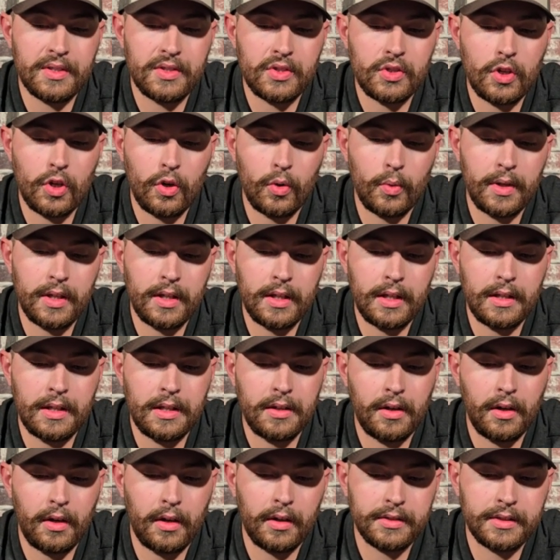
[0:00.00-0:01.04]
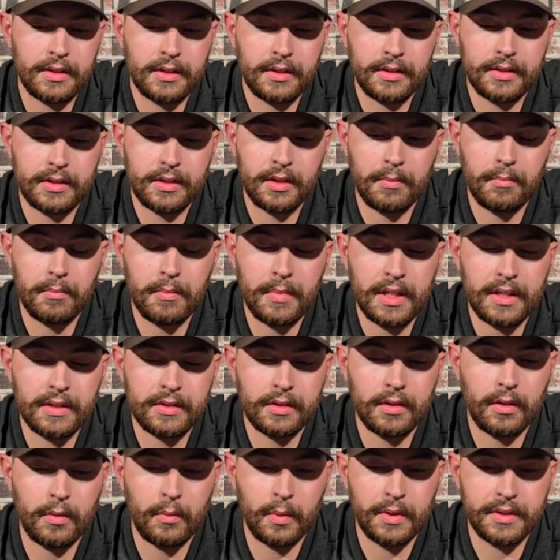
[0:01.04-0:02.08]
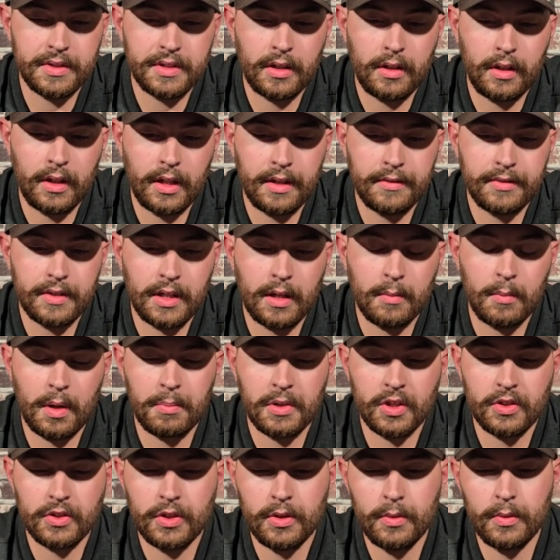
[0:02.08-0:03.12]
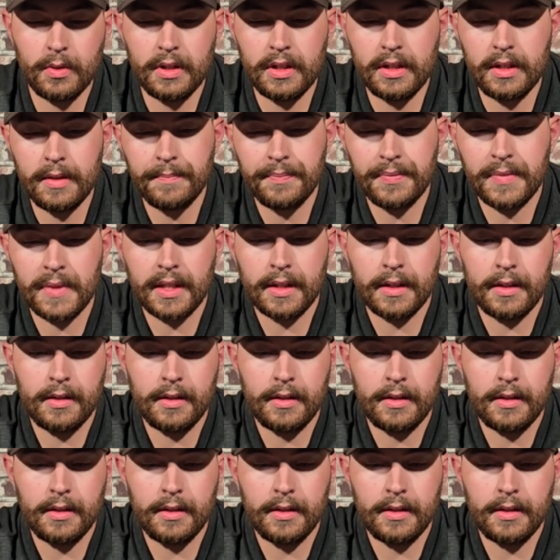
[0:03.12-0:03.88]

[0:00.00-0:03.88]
us knowing and then causing us to miss a once-in-a-lifetime opportunity.